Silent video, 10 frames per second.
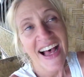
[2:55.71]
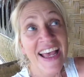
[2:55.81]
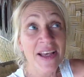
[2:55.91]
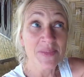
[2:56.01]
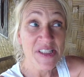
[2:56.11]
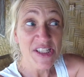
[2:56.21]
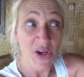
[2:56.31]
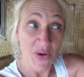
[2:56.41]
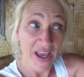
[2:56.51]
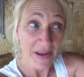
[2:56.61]
I am
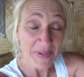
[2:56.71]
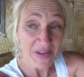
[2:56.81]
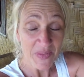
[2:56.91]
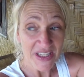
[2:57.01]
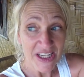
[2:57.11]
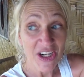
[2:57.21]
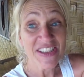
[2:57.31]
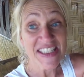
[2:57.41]
so happy to be here.